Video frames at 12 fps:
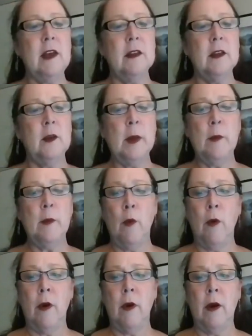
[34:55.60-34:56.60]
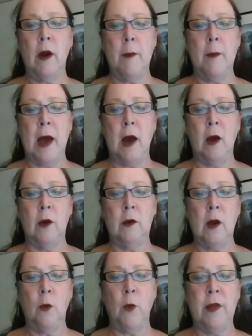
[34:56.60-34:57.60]
a little bit more about
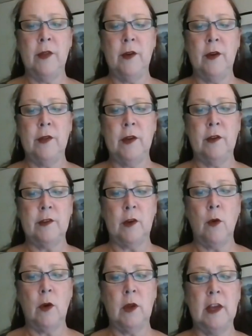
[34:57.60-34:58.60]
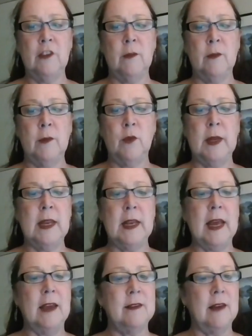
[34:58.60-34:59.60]
whether there's a correlation between
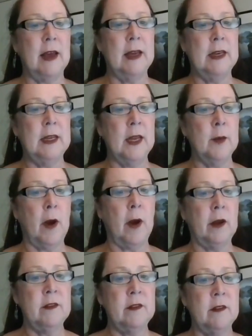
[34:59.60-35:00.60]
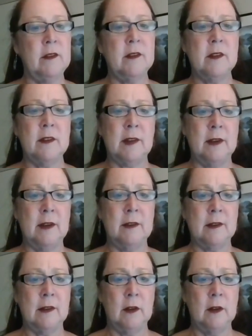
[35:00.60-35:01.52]
anxiety and Parkinson's disease?